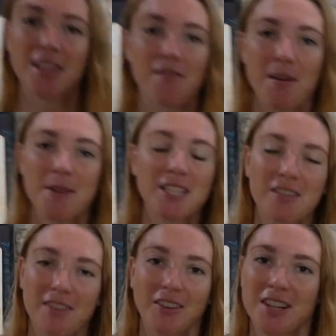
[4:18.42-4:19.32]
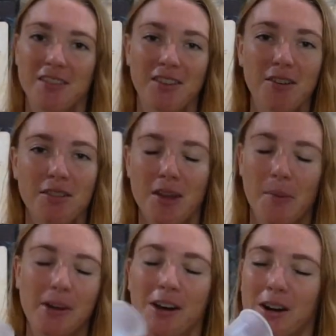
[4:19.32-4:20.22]
famous Fountain of
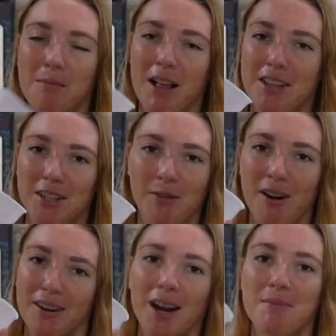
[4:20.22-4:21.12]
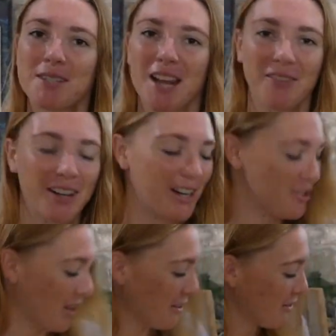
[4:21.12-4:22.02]
Youth. We got our plastic water cups and we're gonna
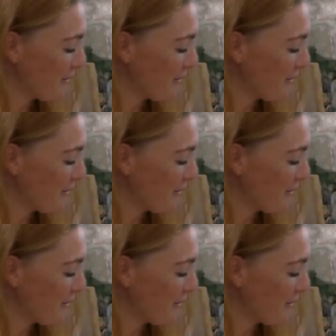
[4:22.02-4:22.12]
drink it.